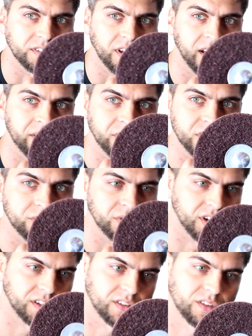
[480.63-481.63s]
this guy,
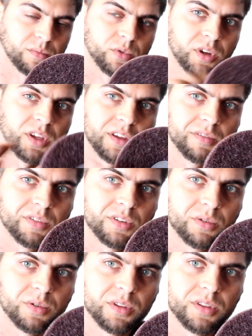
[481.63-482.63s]
which has a little more give
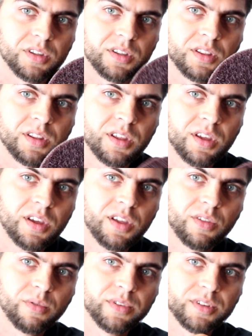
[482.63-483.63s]
to it than
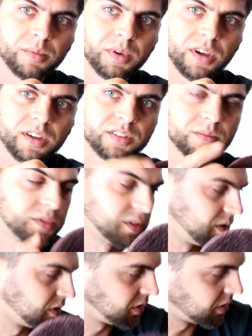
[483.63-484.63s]
the ones I'm accustomed
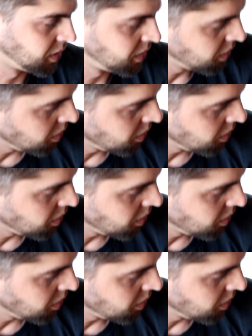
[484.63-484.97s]
to using.